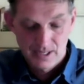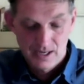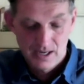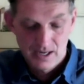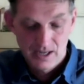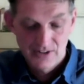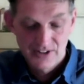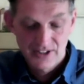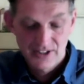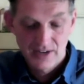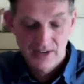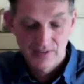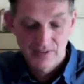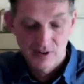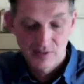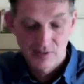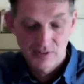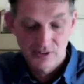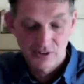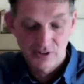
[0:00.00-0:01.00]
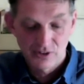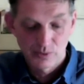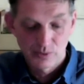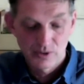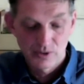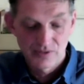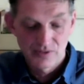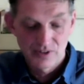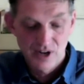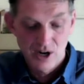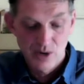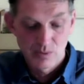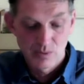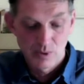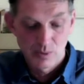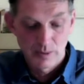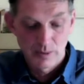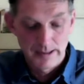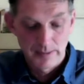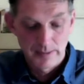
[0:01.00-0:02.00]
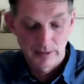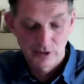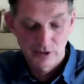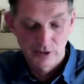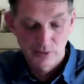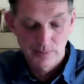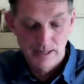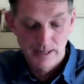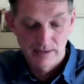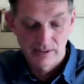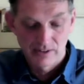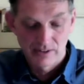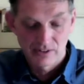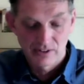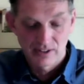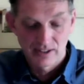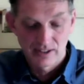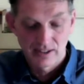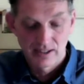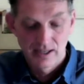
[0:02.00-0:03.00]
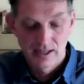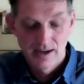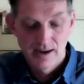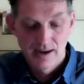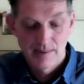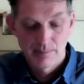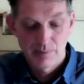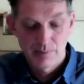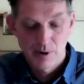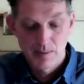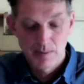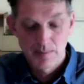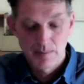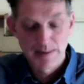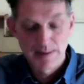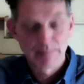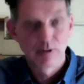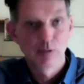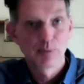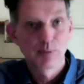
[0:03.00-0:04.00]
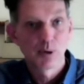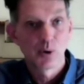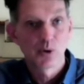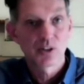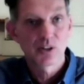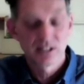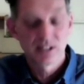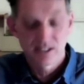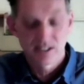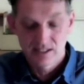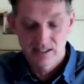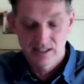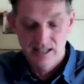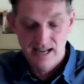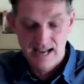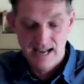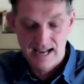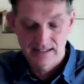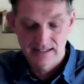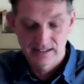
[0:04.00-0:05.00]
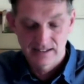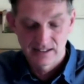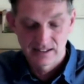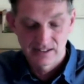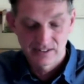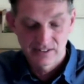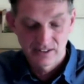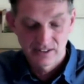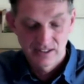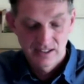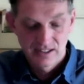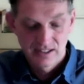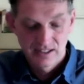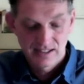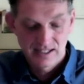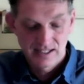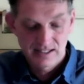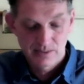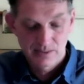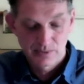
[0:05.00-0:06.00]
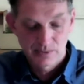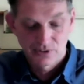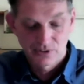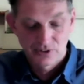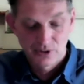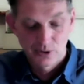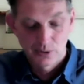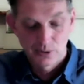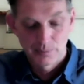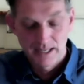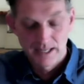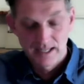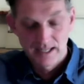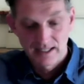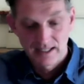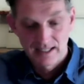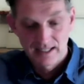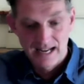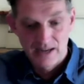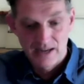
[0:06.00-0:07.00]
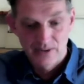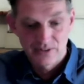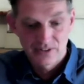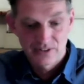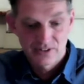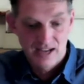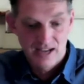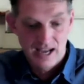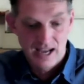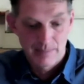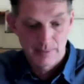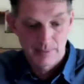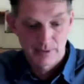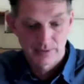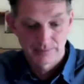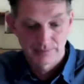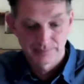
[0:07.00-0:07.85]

Undercover officers would have known what we were experiencing and probably reported it to their handlers, yet it was still being allowed to happen.